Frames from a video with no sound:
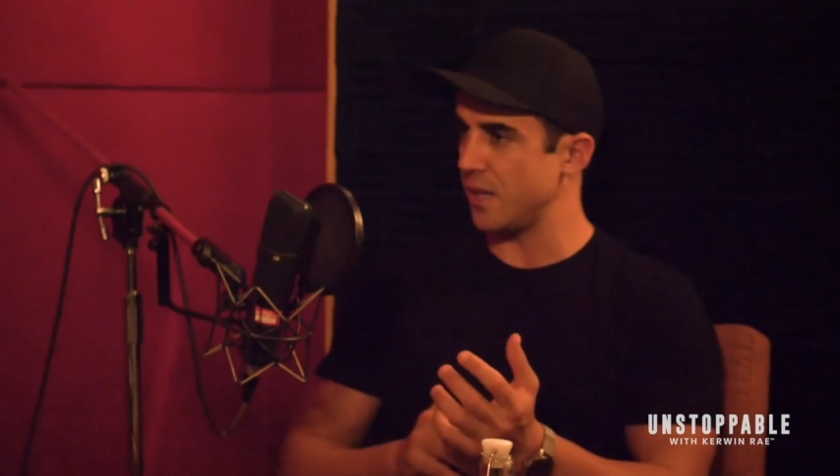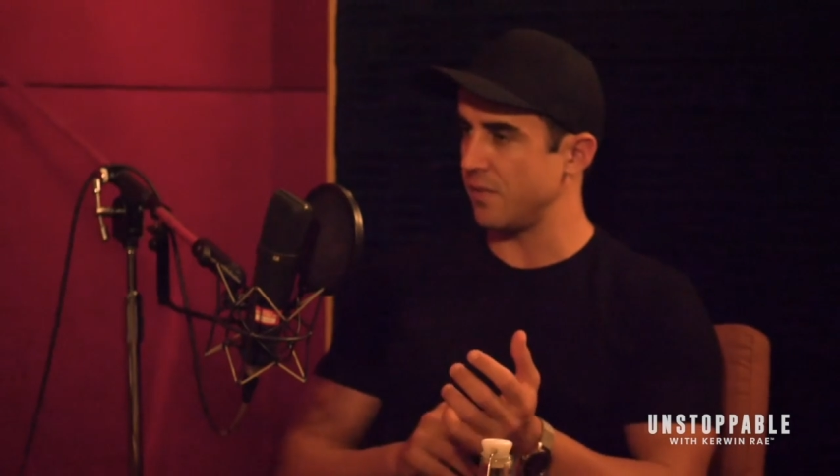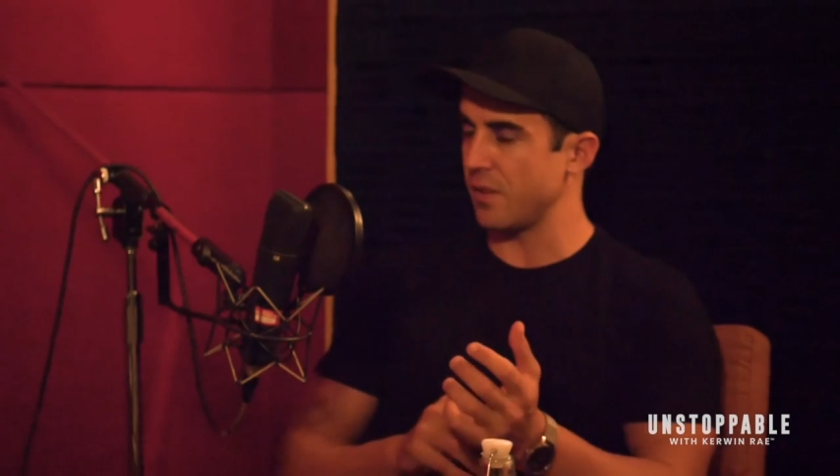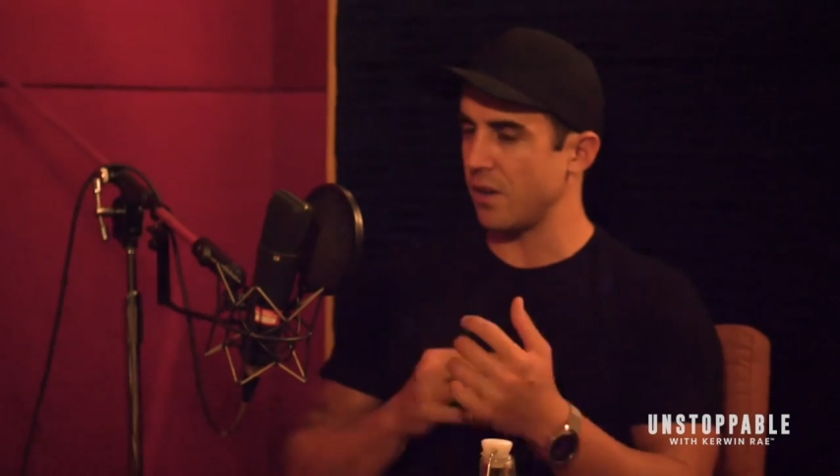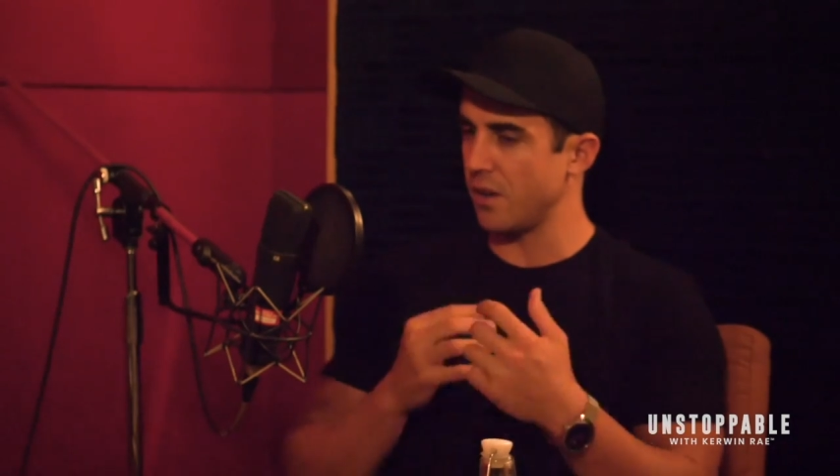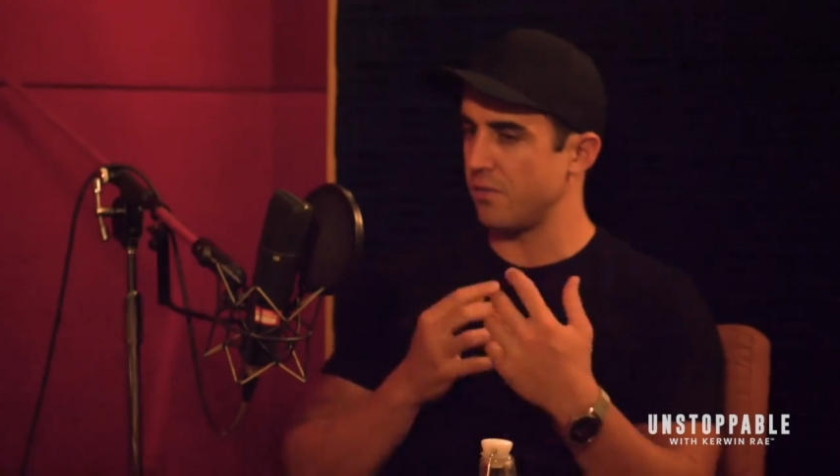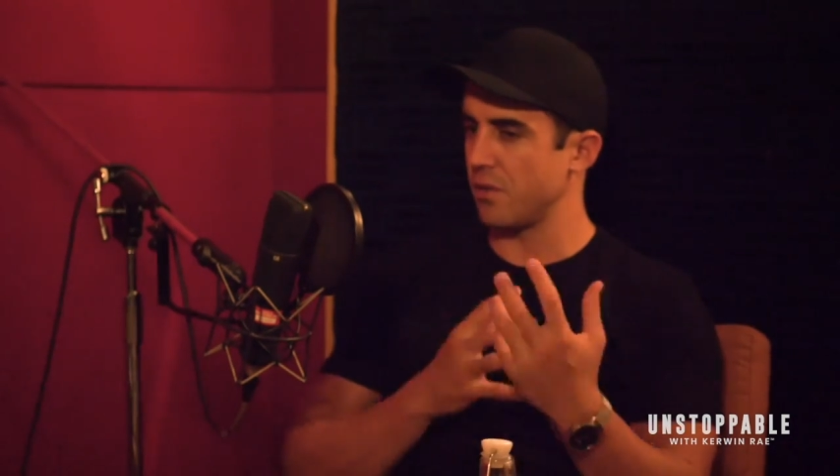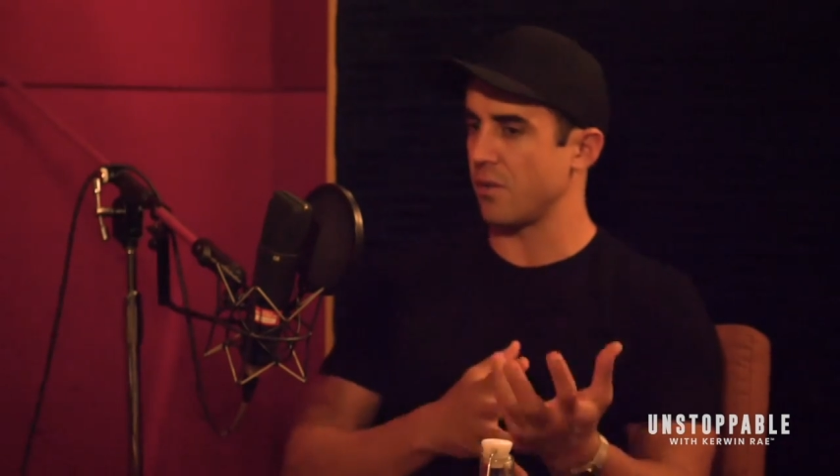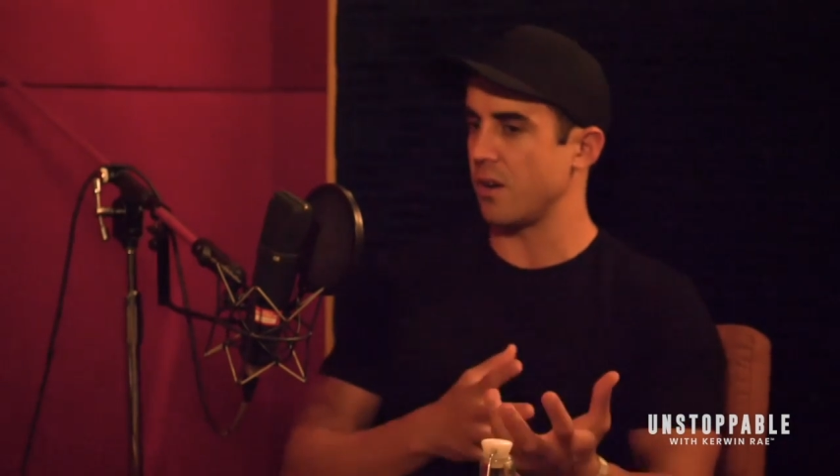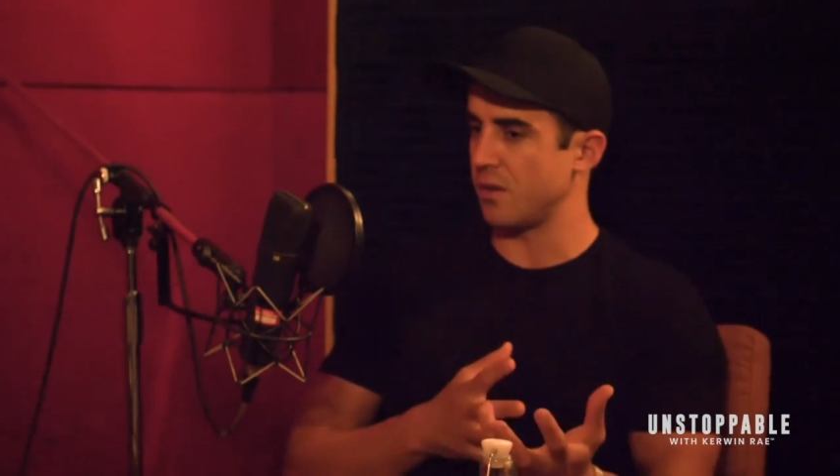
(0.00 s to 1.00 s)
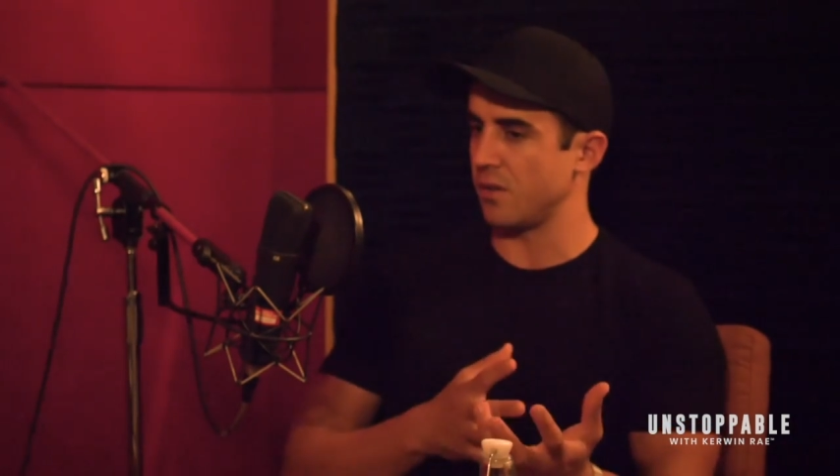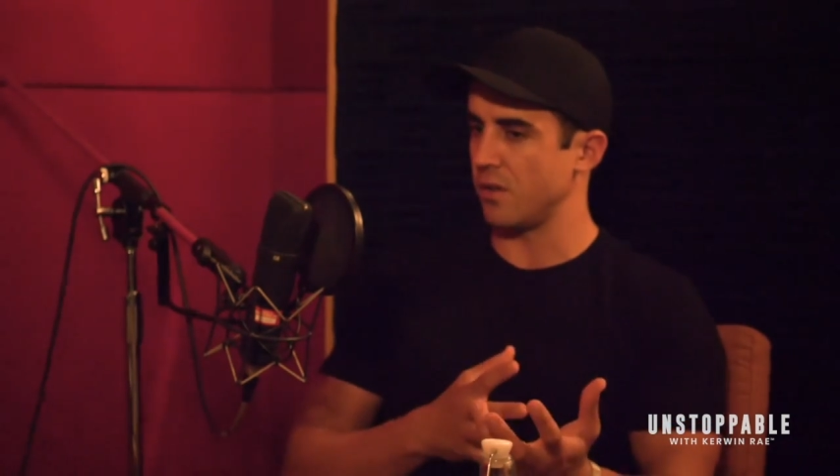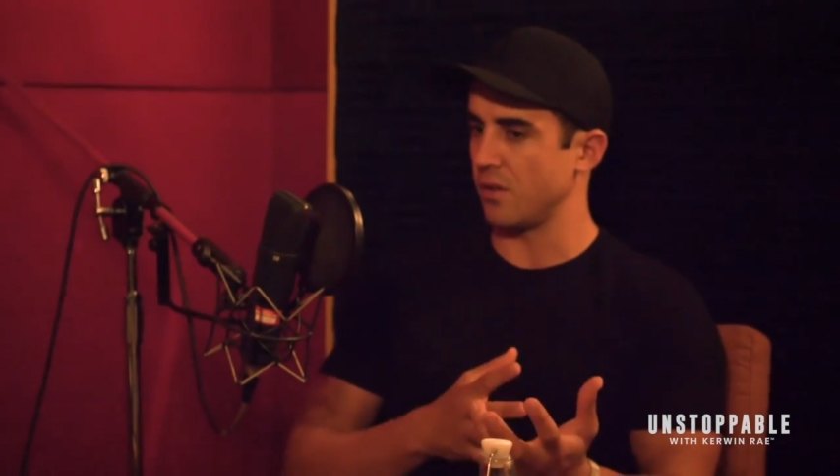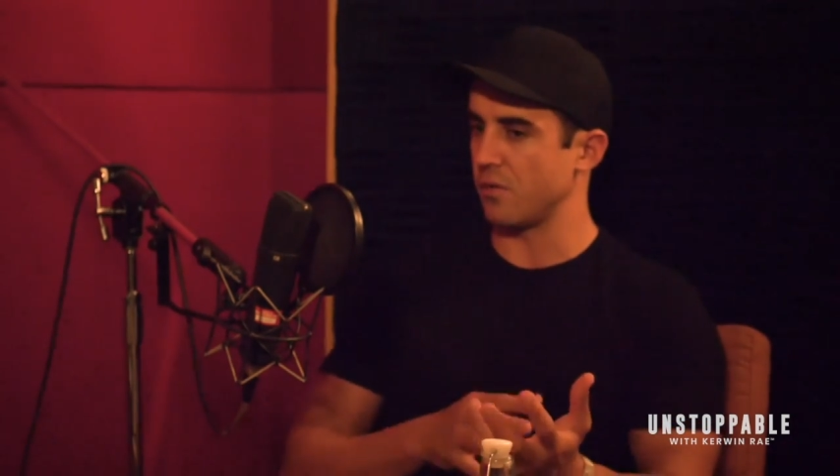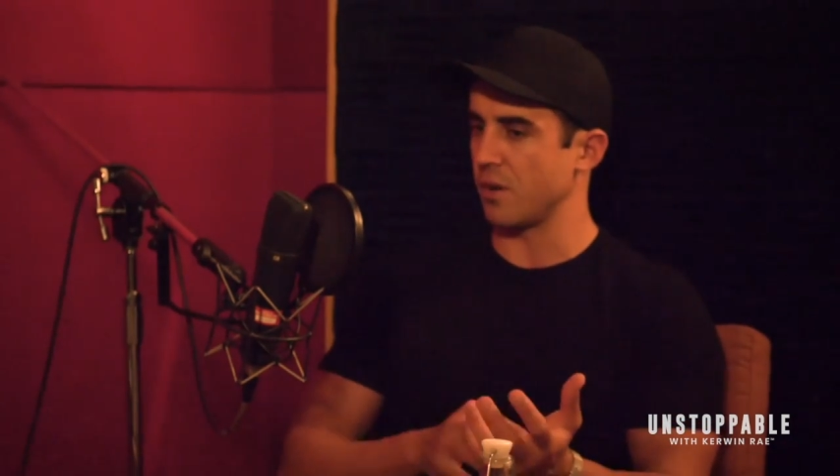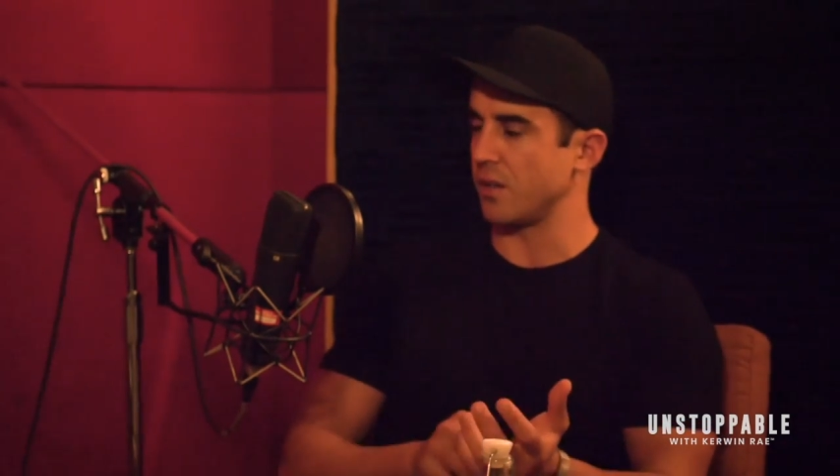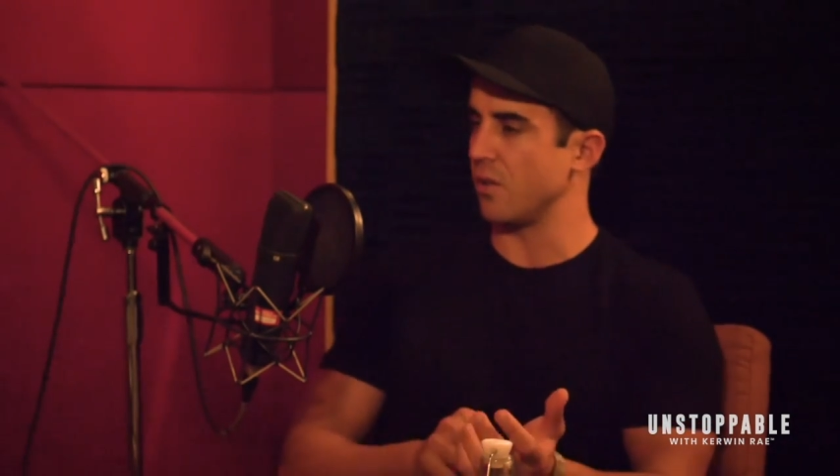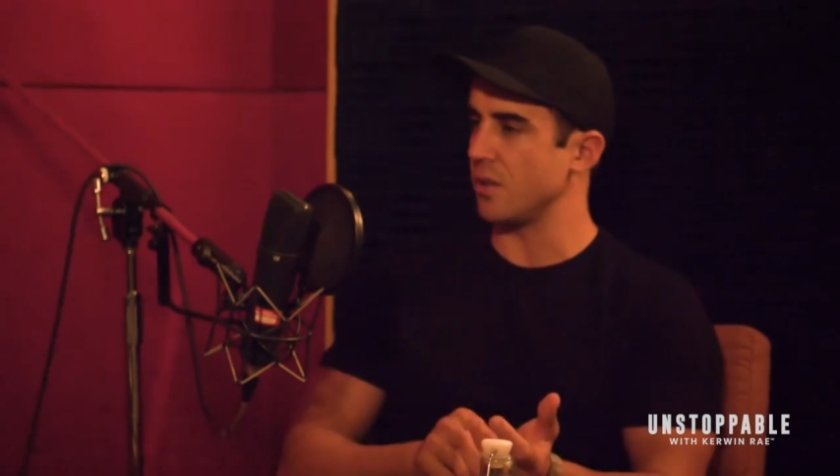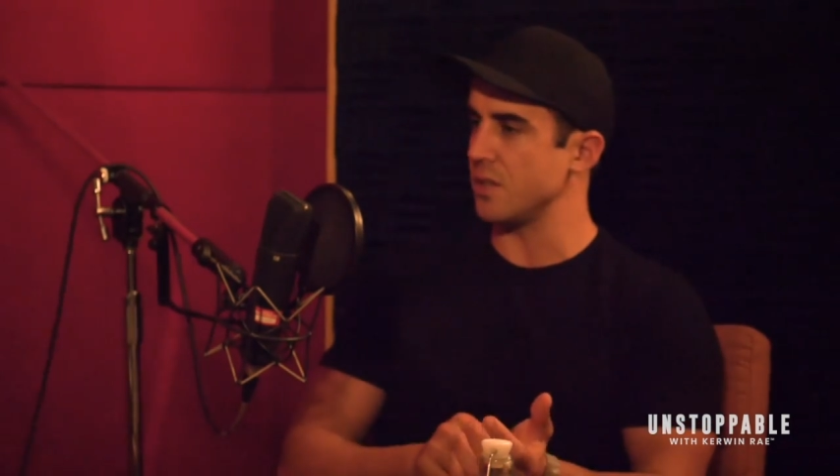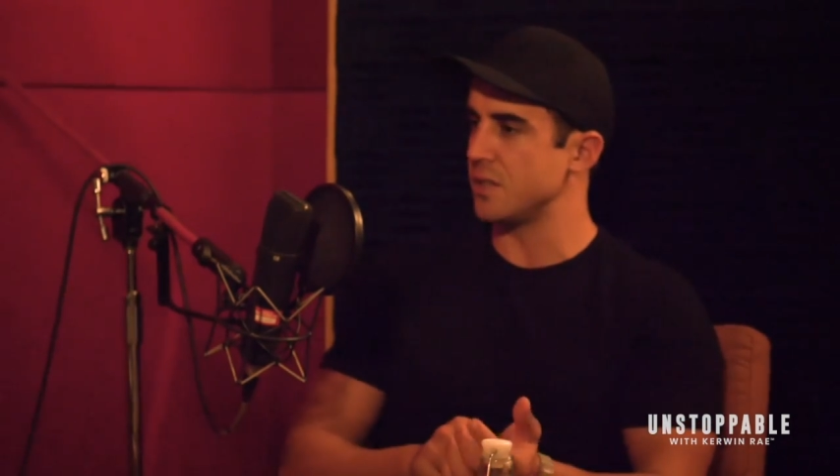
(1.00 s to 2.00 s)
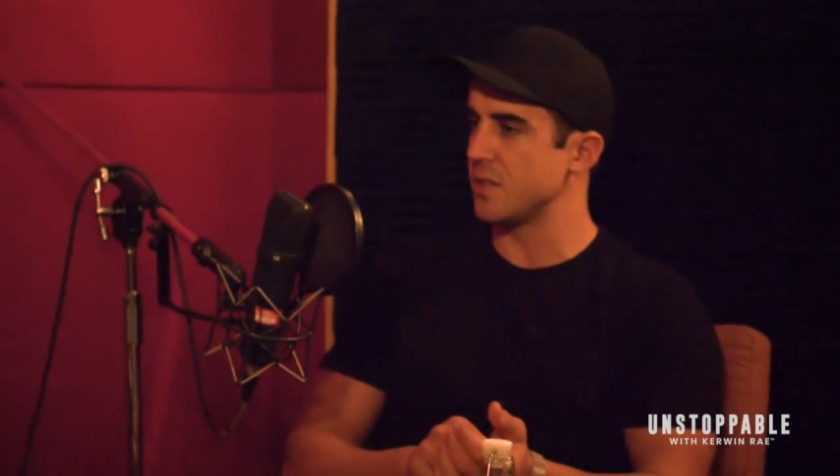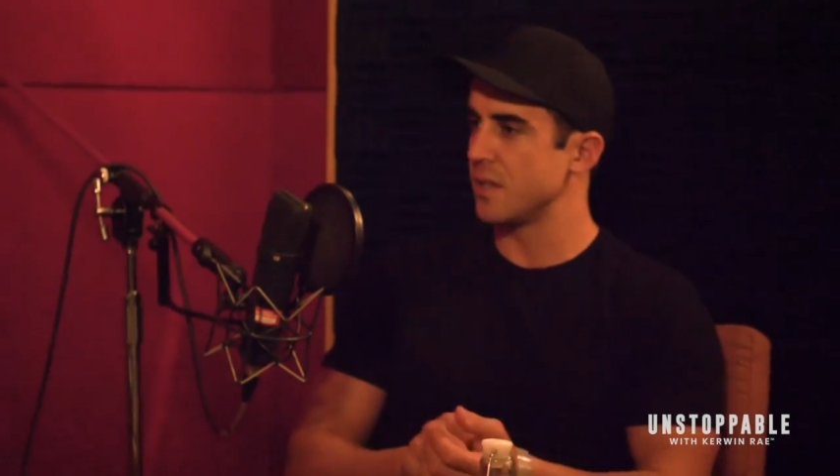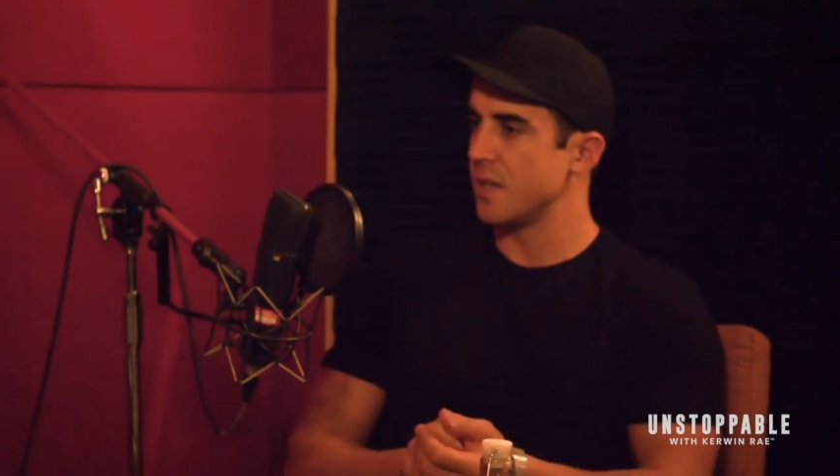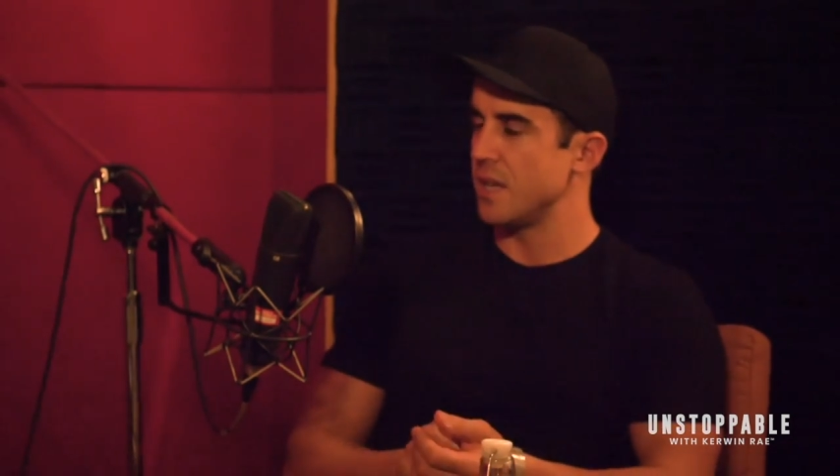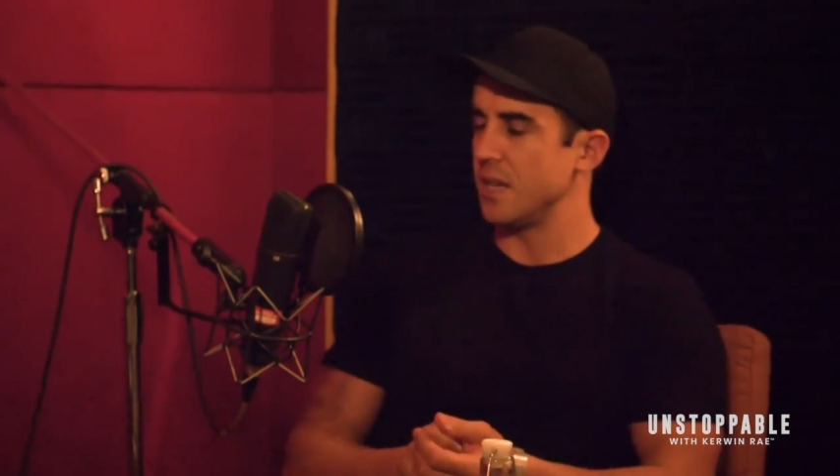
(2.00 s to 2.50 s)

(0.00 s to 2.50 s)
And if they don't have the correct knowledge,